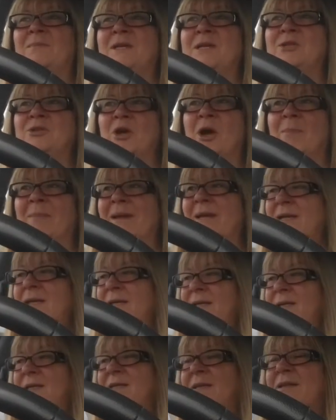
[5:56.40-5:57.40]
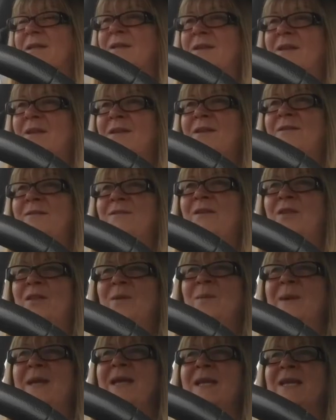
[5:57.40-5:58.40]
my shopping for
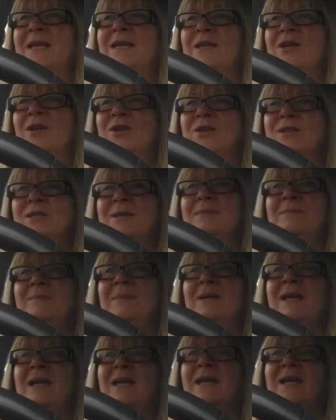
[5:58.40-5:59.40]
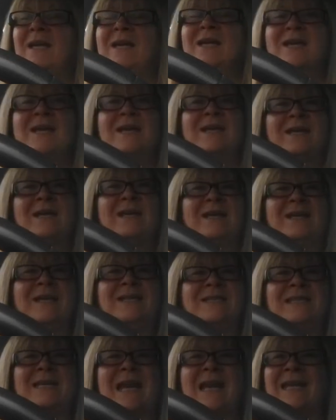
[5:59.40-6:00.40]
the week and got some
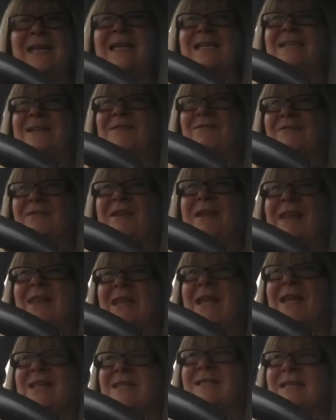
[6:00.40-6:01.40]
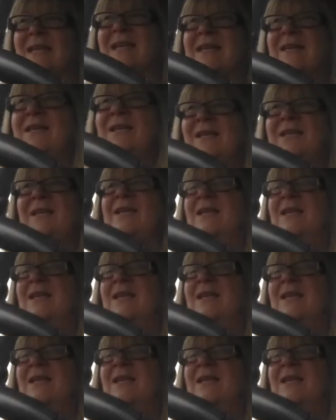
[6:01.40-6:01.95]
slightly different things in,